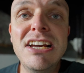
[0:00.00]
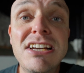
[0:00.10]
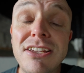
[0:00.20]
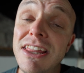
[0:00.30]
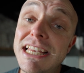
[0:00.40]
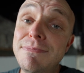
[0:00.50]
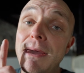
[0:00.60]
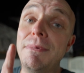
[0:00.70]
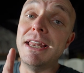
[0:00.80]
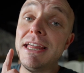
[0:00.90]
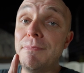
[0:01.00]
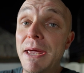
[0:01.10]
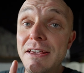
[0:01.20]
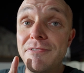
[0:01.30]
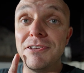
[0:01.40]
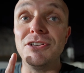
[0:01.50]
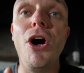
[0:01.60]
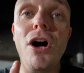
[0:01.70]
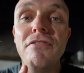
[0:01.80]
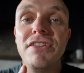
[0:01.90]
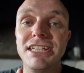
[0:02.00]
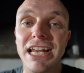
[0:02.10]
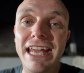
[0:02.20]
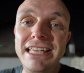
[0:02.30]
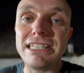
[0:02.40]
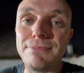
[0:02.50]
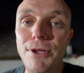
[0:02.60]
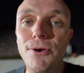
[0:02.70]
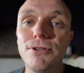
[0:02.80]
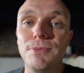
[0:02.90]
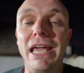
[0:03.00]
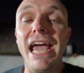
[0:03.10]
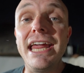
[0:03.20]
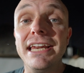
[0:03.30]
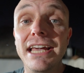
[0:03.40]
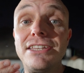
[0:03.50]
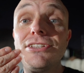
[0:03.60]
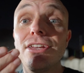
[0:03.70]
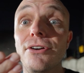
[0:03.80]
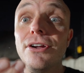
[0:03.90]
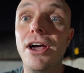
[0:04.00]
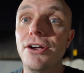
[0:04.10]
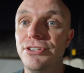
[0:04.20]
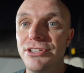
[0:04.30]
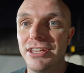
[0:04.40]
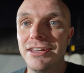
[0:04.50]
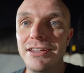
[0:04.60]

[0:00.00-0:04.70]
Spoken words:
So that's maybe another benefit of this lens, is because we can get so close.